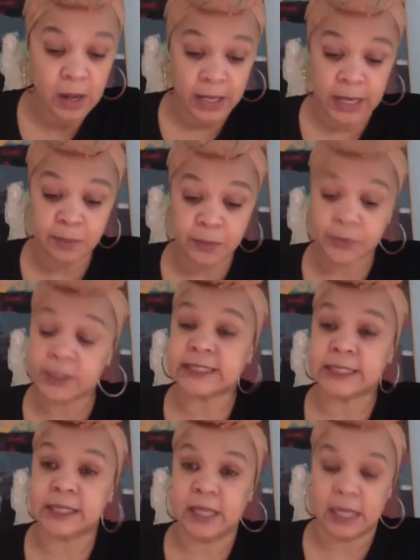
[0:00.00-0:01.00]
in
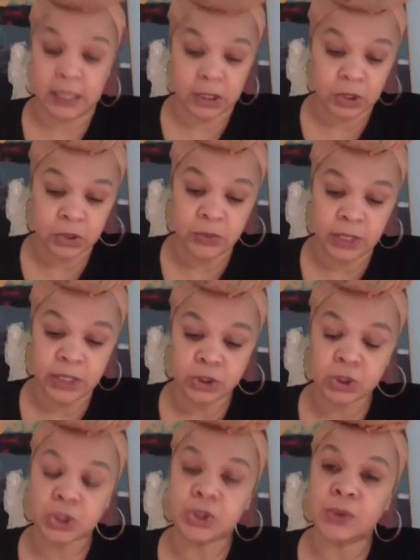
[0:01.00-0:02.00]
prison, including
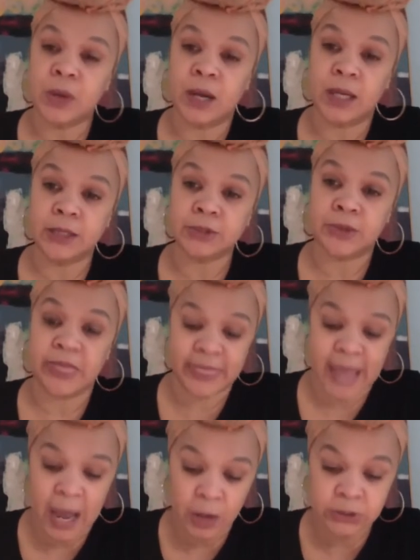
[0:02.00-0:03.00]

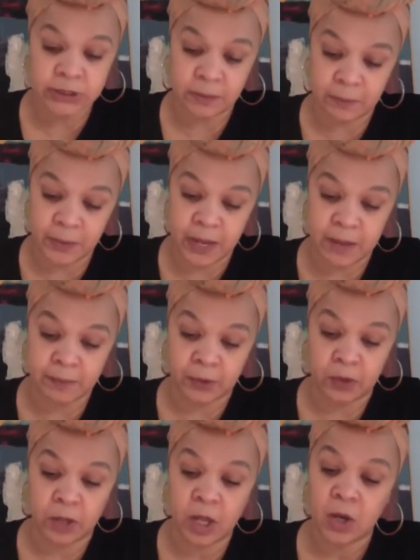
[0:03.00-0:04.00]
200,000
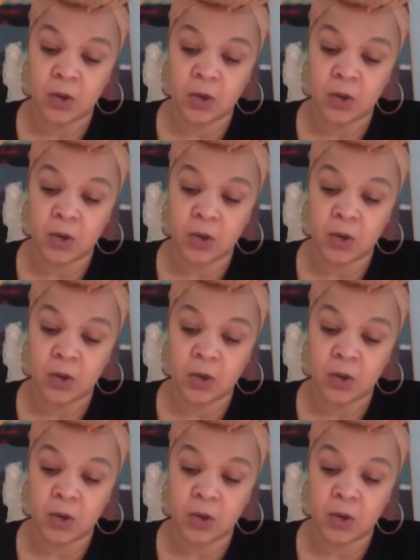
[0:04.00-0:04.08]
people